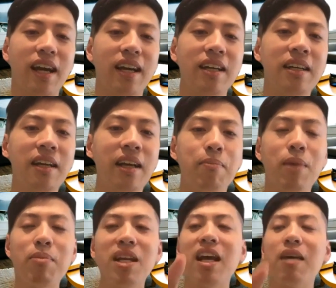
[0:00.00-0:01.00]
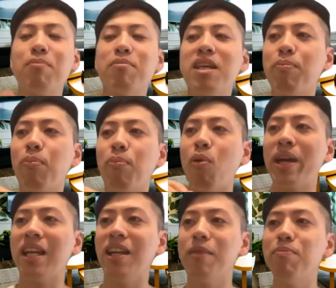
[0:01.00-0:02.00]
AI? And maybe let me
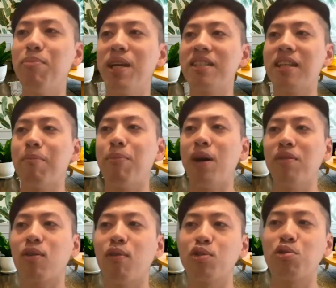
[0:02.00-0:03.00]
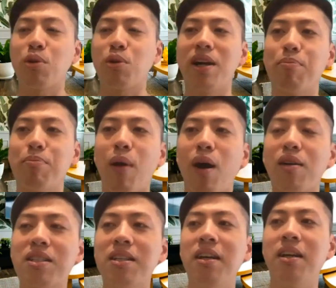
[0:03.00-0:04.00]
point a little bit about the contrarian
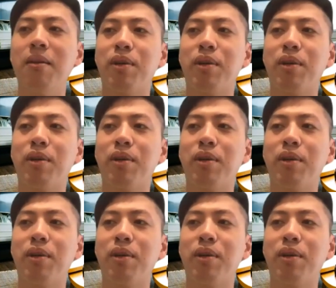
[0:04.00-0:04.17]
part,